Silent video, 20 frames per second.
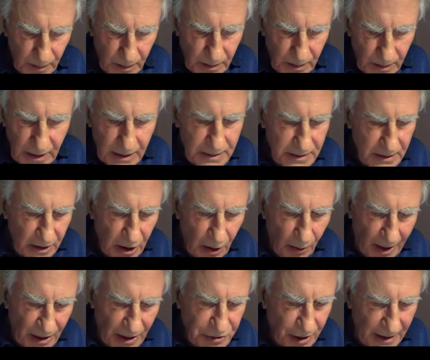Years
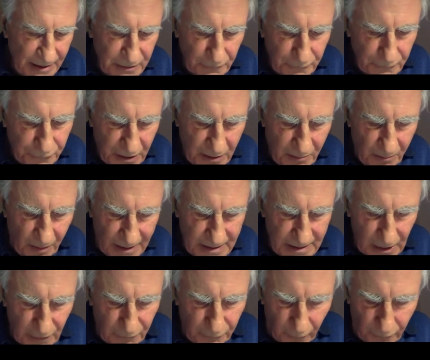ago, I tried to free
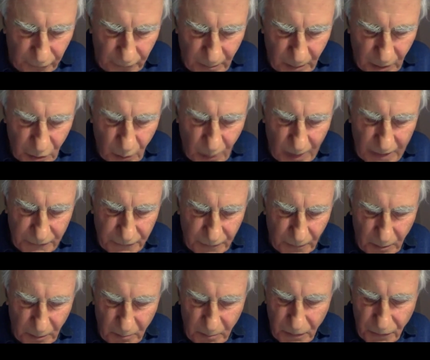myself of him and went
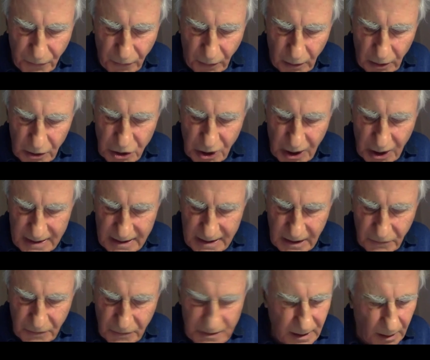from the
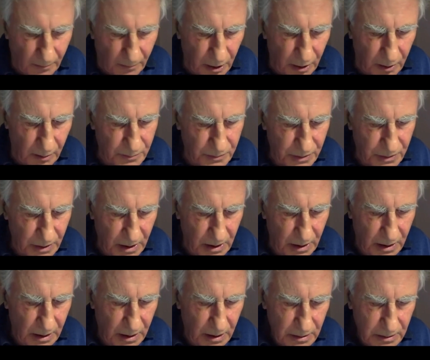mythologizing of the suburbs
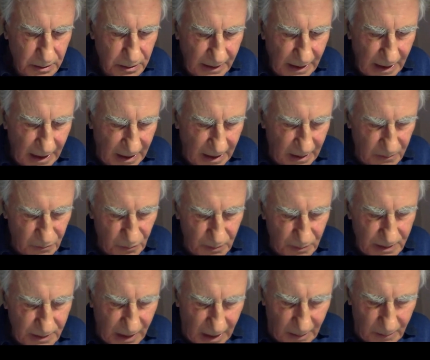to games
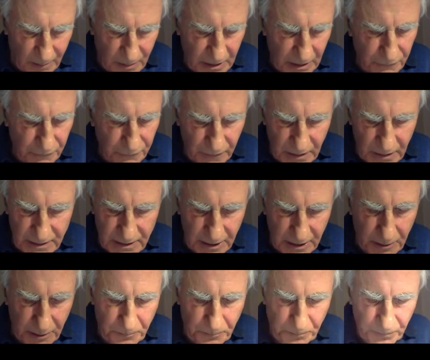with time and
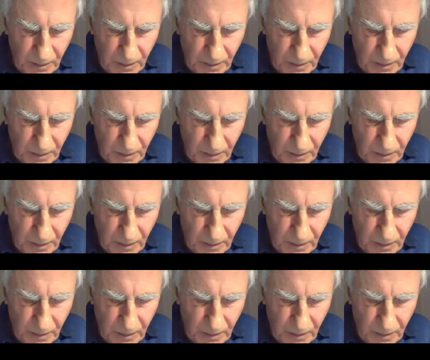infinity.